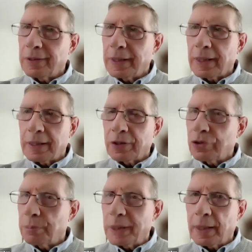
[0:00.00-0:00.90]
they got
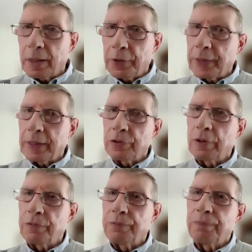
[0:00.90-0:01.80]
too many other things
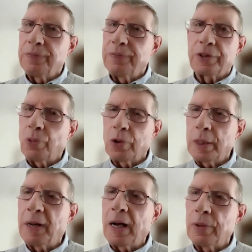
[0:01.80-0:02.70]
to
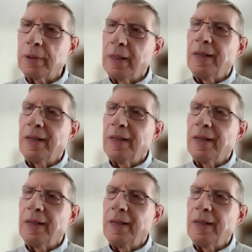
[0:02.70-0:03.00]
worry about,